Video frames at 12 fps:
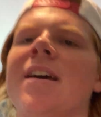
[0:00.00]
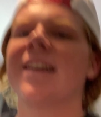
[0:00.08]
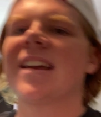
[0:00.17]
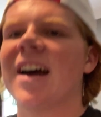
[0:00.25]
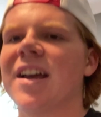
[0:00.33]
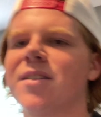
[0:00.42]

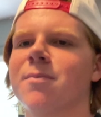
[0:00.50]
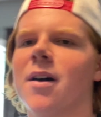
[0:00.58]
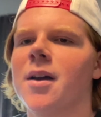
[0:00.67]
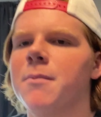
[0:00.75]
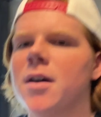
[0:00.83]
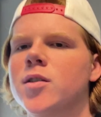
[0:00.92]
Guys,
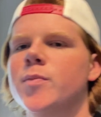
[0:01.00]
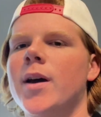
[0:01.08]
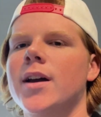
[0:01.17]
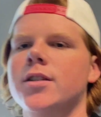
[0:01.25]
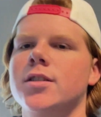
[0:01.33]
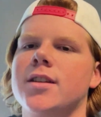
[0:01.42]
my mouse
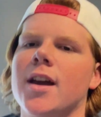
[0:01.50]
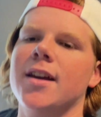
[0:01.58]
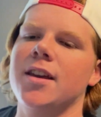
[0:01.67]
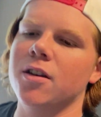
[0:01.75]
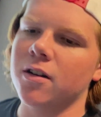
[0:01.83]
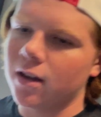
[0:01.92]
pad just got
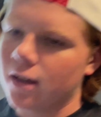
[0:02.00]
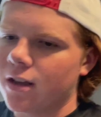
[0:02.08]
here,